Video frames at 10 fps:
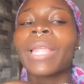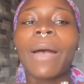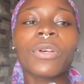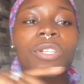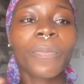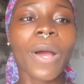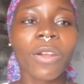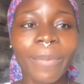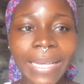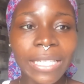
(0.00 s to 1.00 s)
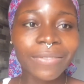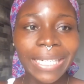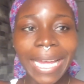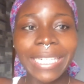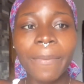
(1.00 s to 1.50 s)
i was so proud of myself
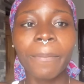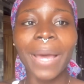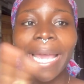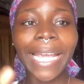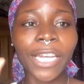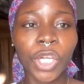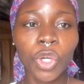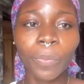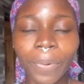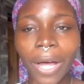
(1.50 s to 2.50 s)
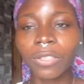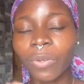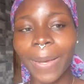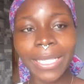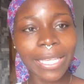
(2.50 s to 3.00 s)
that i didn't buy a new pouch for
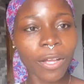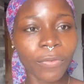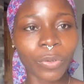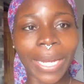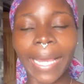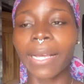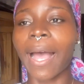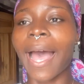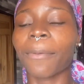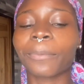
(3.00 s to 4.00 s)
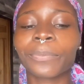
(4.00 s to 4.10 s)
myself or oh, like ah